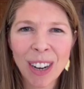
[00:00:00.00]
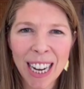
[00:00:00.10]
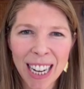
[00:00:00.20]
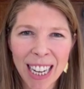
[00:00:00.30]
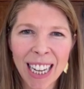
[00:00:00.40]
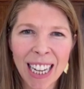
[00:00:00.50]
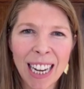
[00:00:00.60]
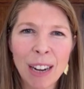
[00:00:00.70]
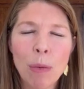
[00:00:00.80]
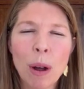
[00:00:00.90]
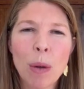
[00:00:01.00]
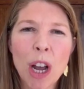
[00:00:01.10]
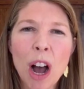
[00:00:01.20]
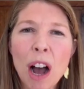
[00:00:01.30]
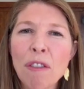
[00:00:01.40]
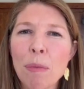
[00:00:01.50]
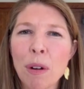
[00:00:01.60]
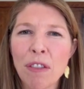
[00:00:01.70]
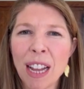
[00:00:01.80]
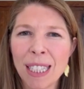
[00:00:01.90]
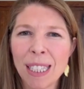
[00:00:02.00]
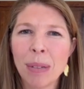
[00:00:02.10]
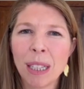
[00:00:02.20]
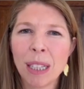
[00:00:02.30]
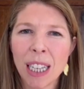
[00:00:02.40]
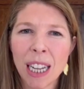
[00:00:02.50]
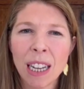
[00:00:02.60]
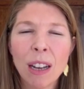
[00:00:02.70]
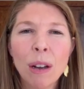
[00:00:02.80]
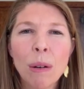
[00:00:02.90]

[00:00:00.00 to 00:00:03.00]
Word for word: right in in when we offer more flexibility